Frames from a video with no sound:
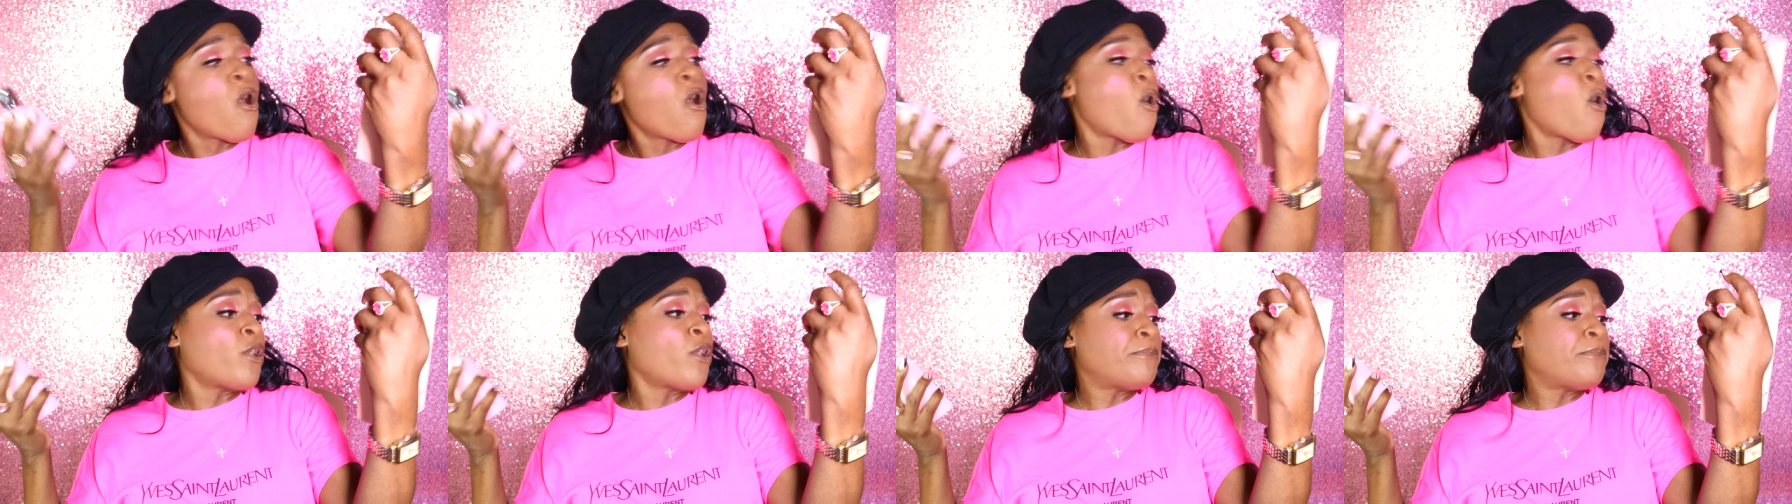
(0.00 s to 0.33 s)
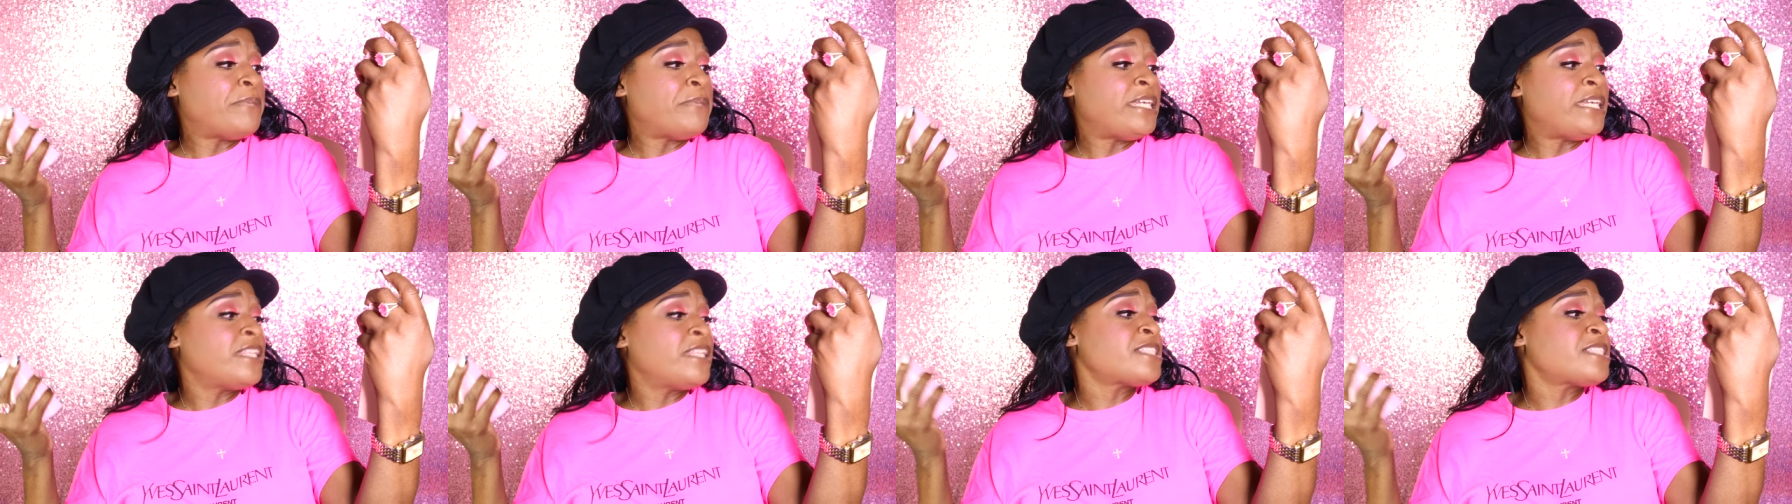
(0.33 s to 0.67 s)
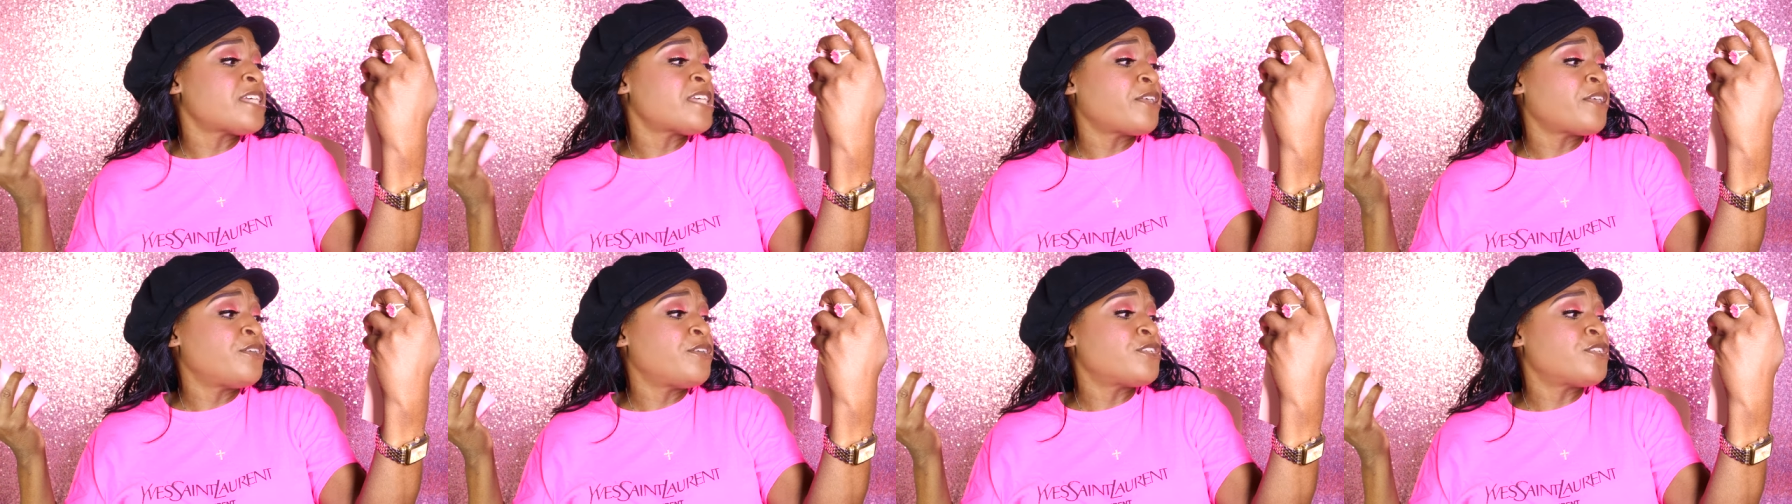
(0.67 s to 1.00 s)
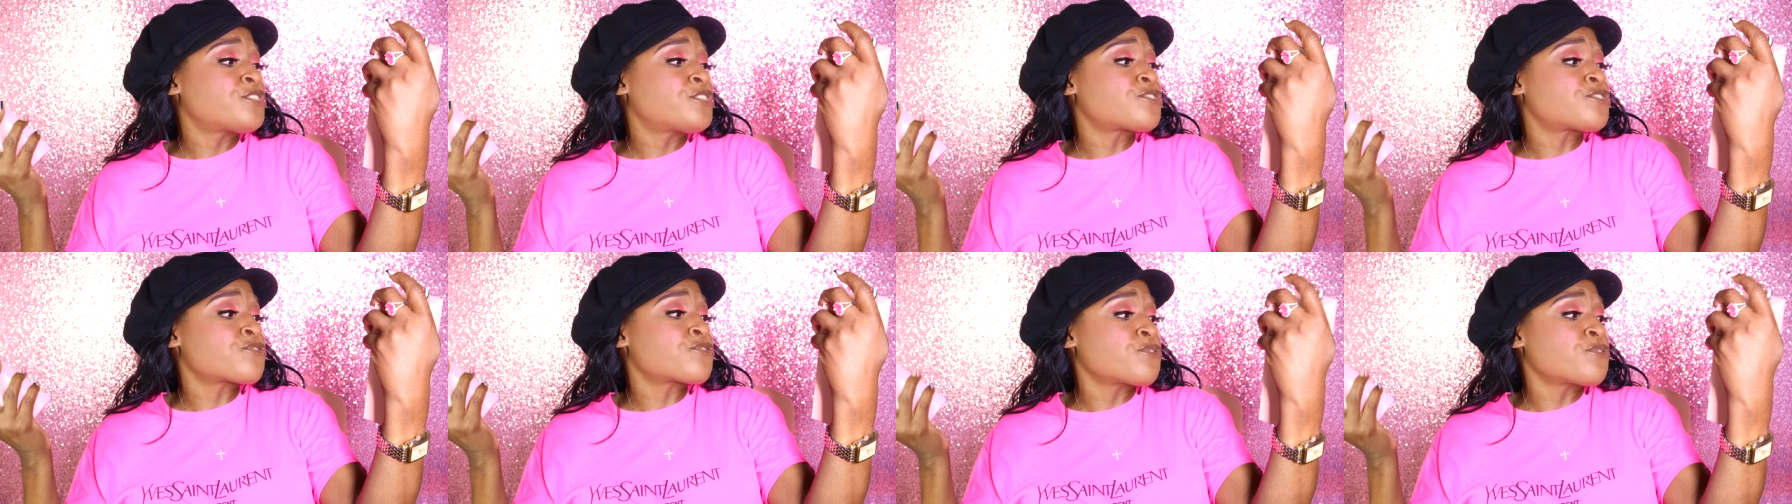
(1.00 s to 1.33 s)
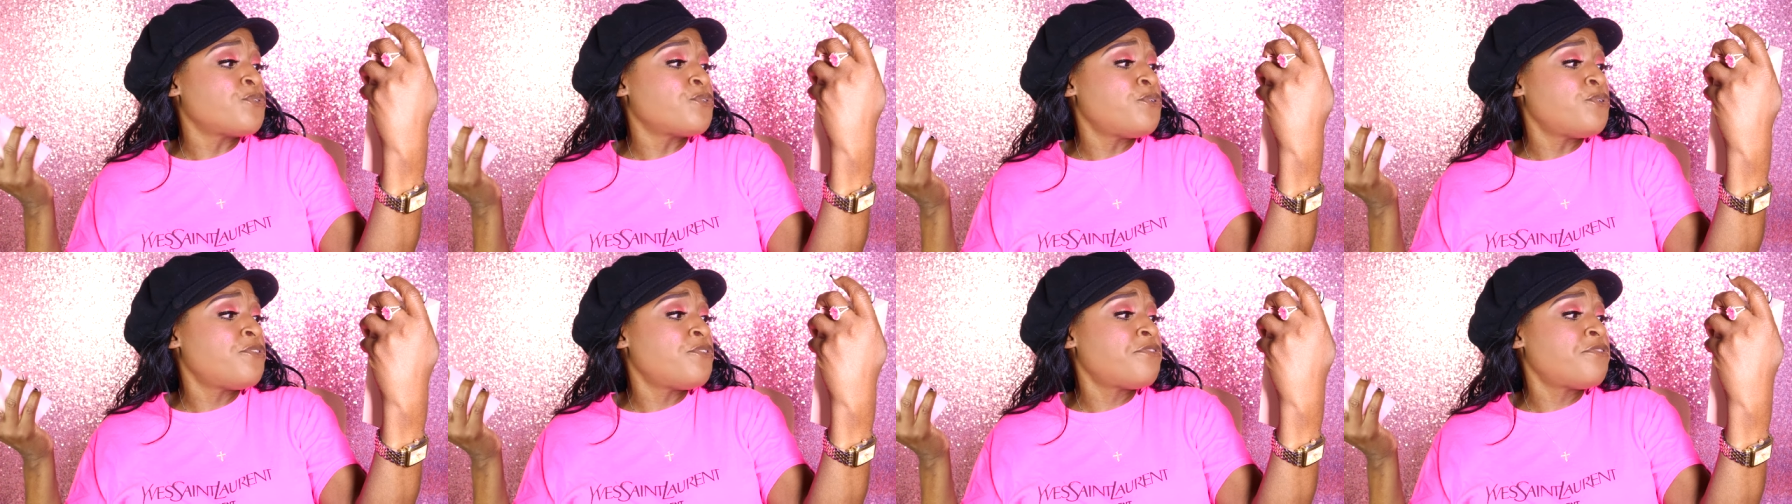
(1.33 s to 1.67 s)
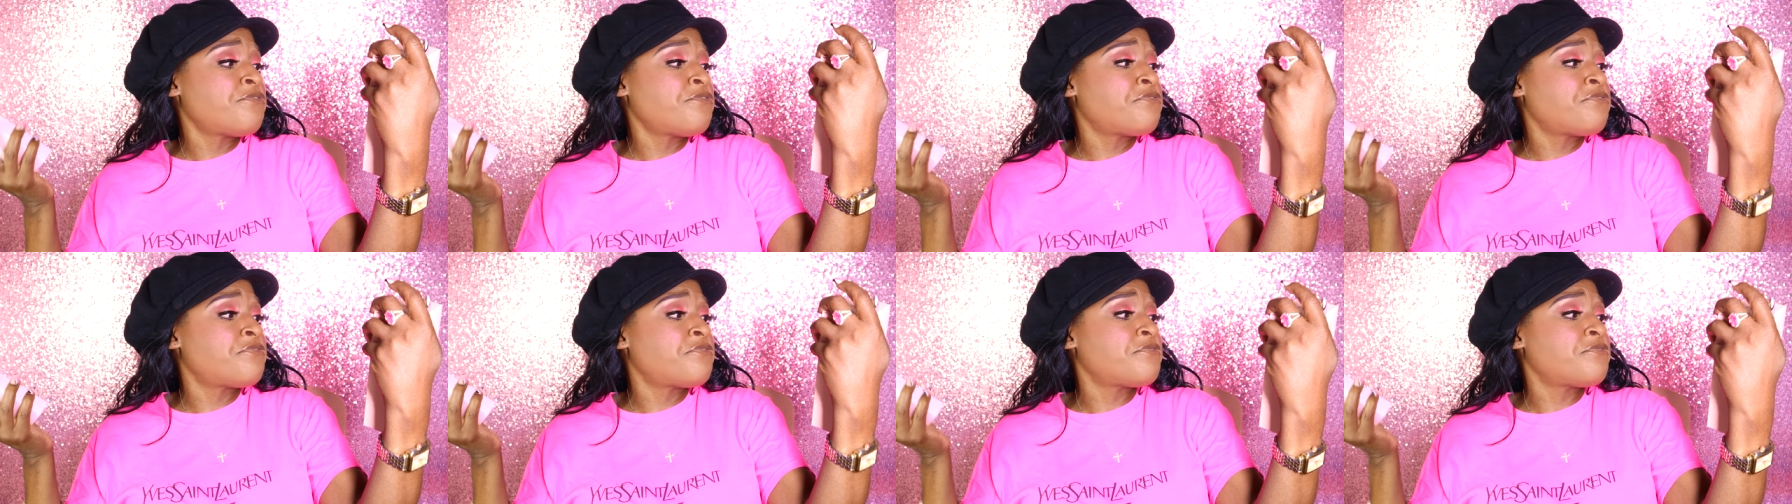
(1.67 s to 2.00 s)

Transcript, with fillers: on me to tell you the truth.